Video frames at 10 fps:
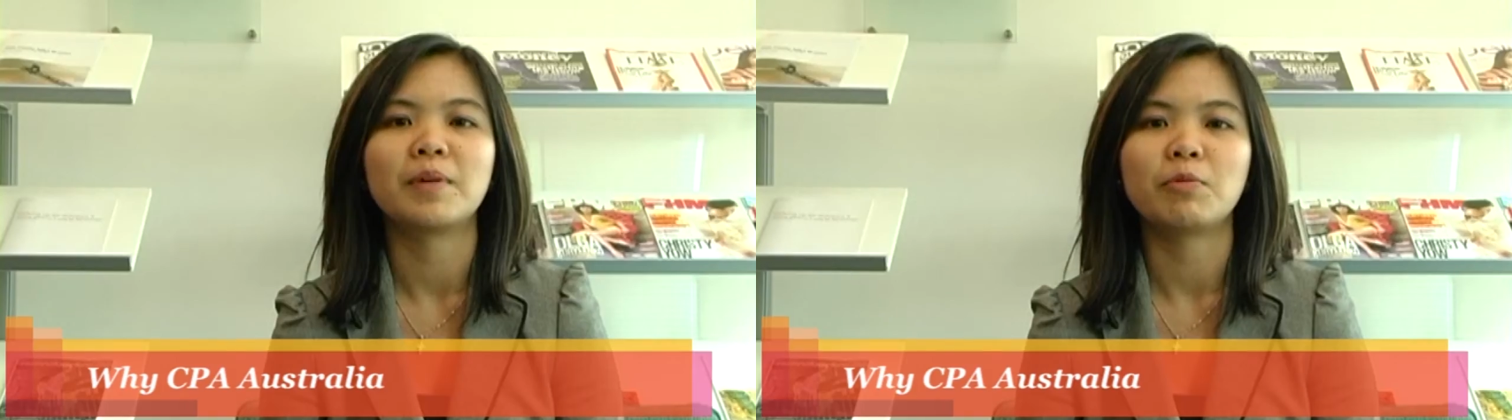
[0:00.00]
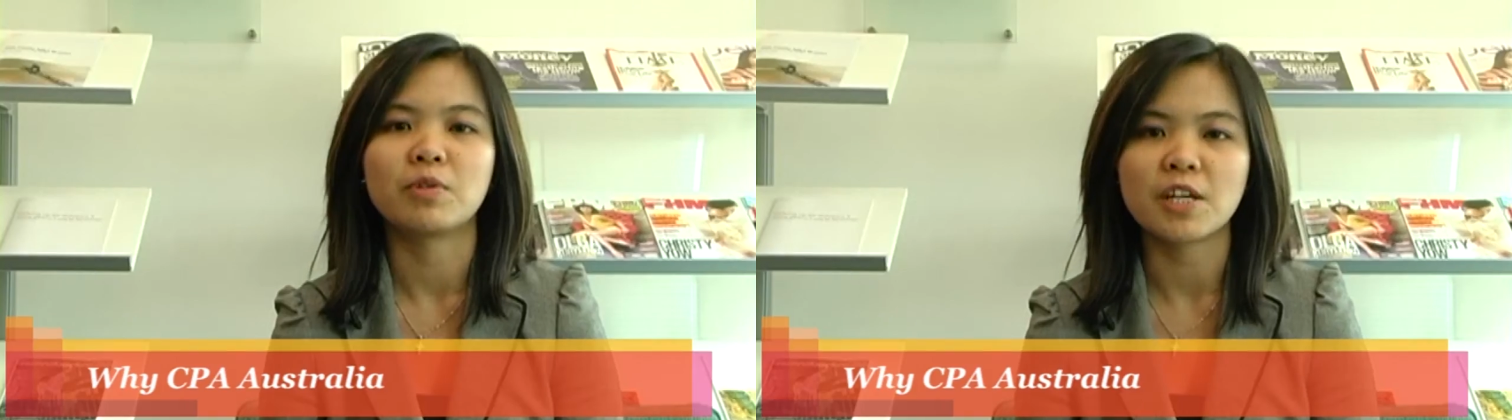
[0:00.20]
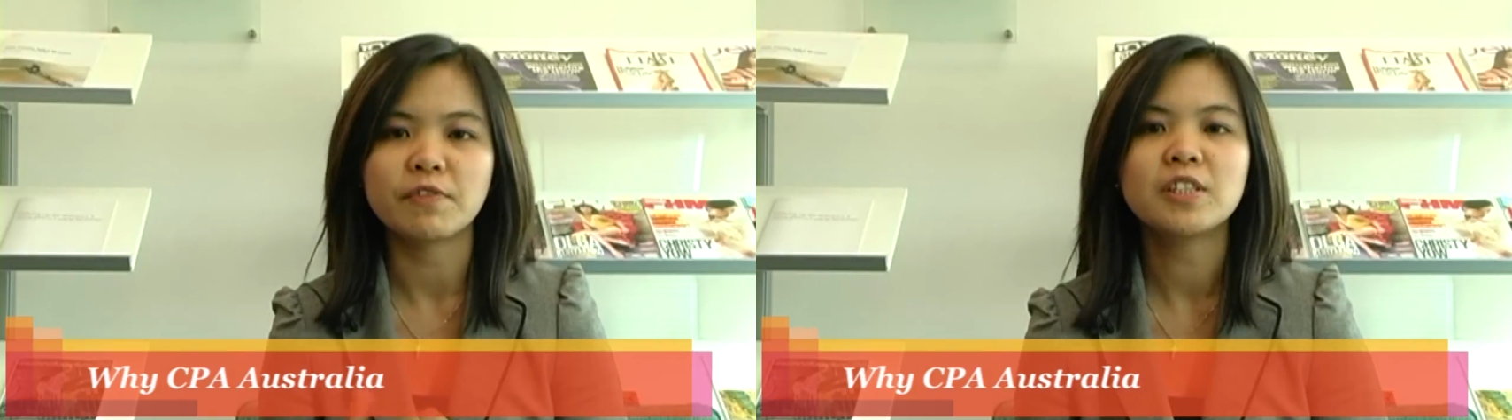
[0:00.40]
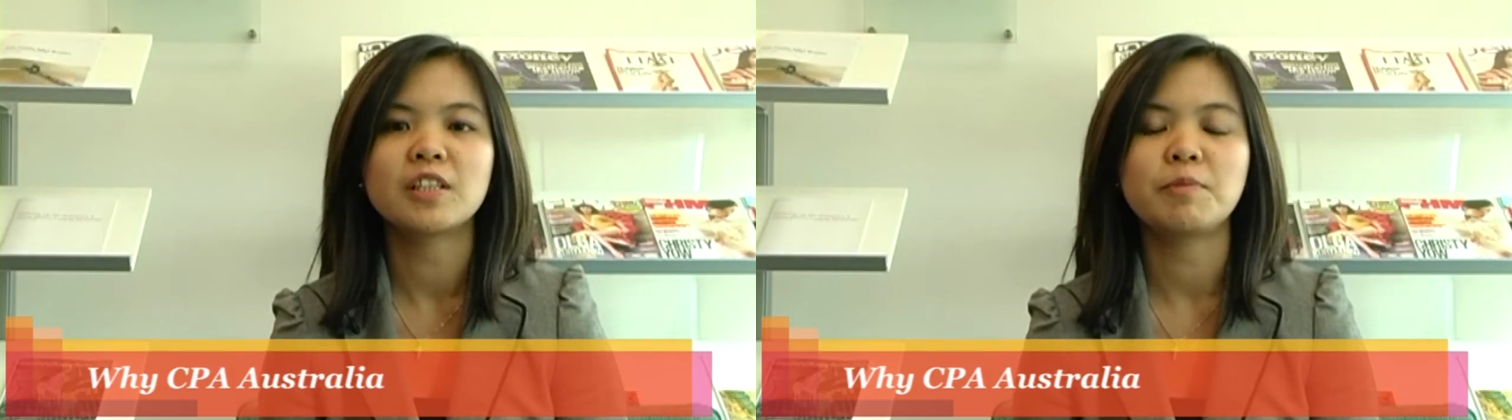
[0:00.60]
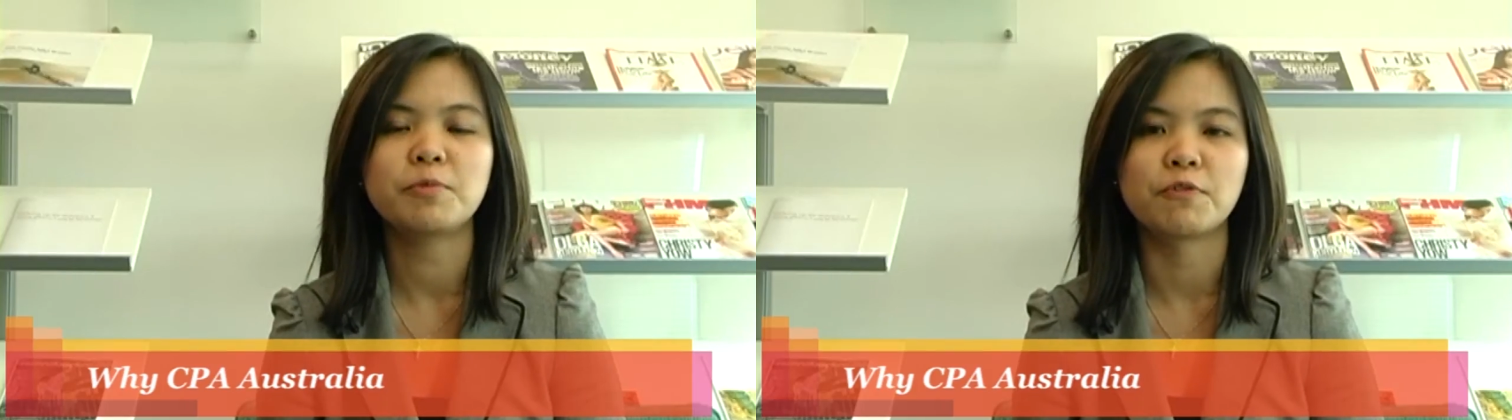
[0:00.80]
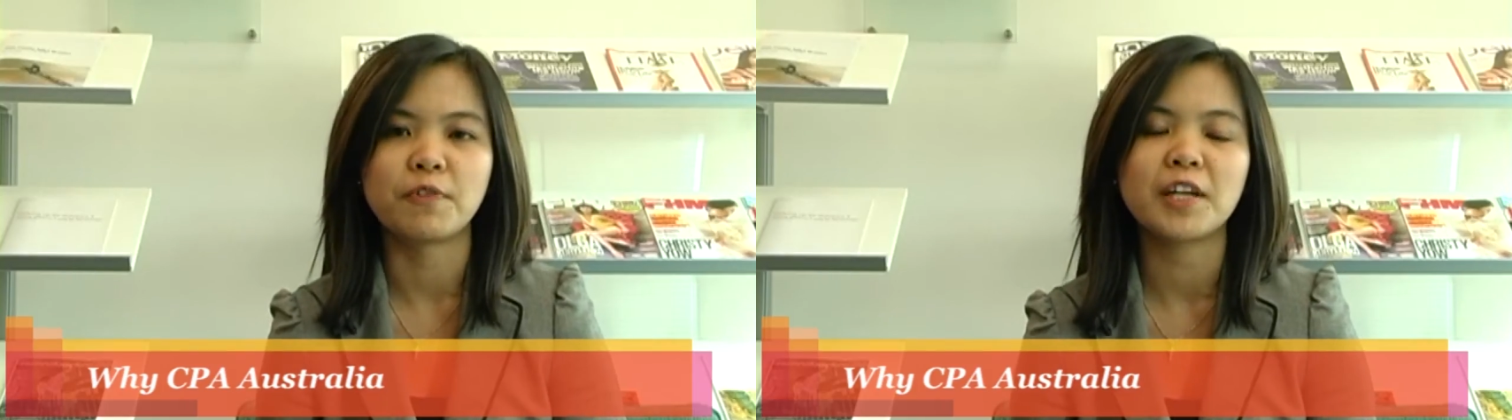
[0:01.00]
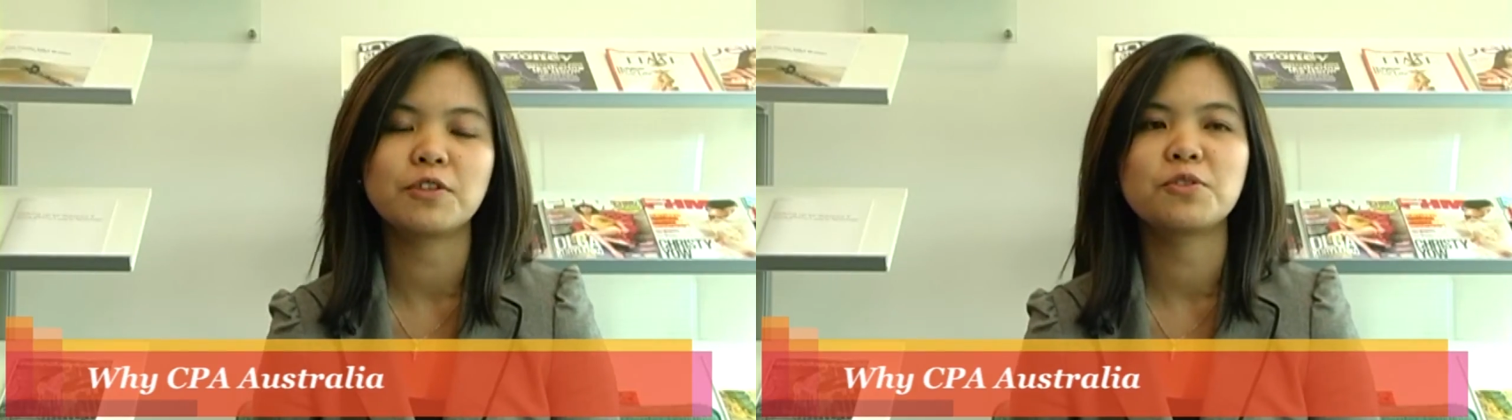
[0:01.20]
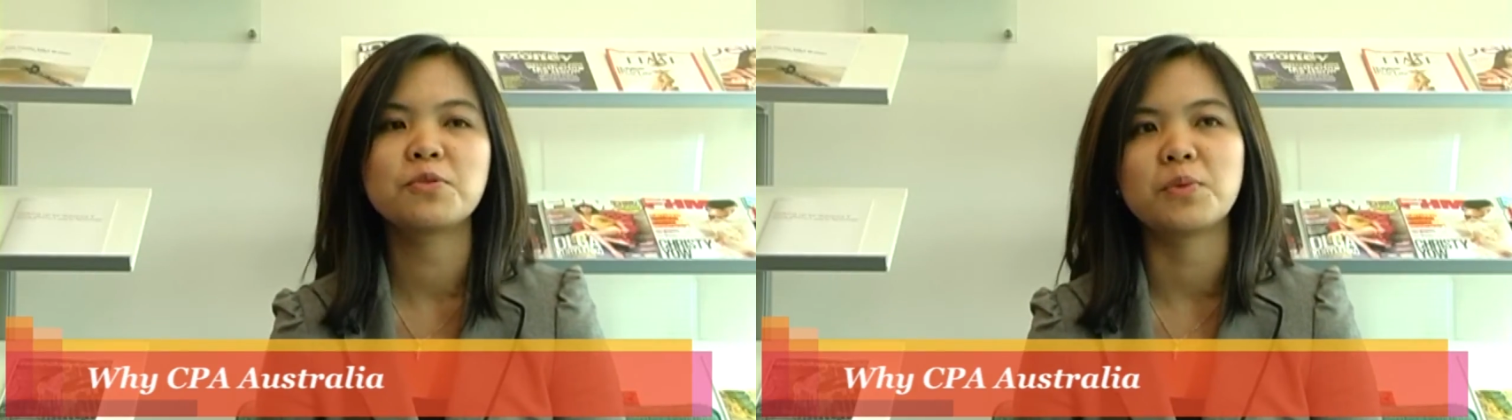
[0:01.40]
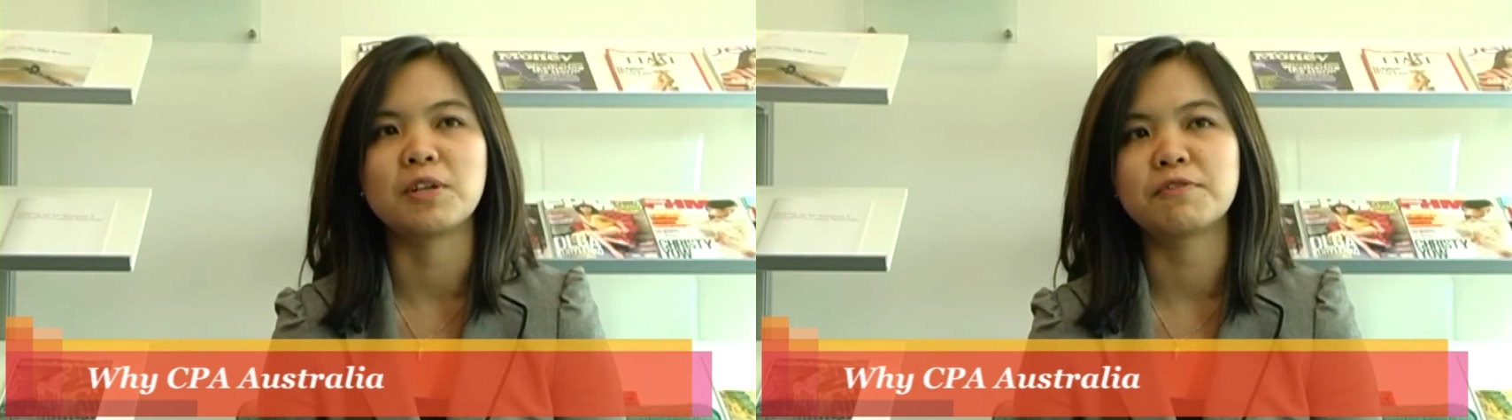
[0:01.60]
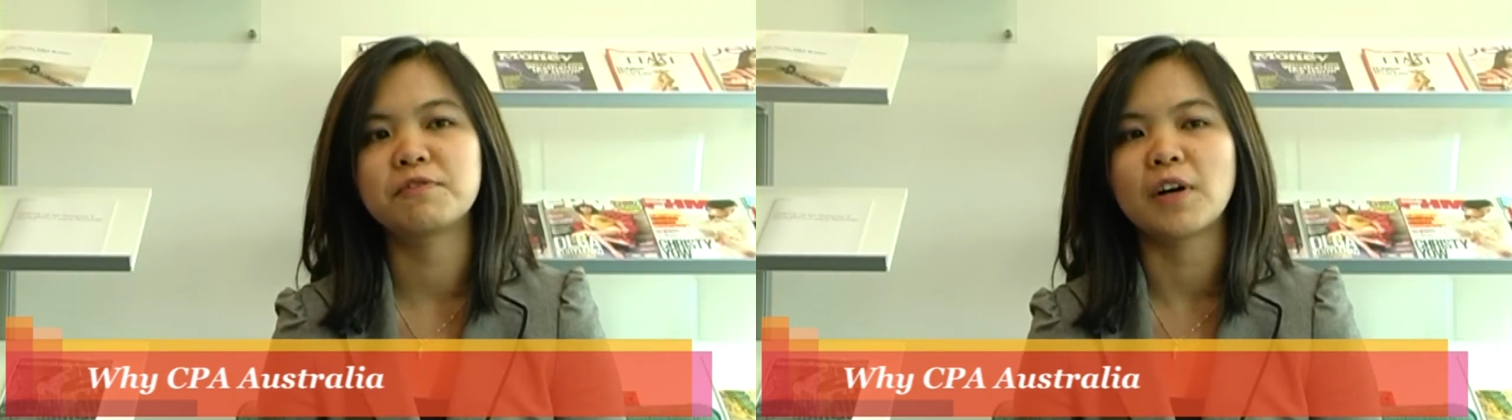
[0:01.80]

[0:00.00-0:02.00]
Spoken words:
It will definitely provide you with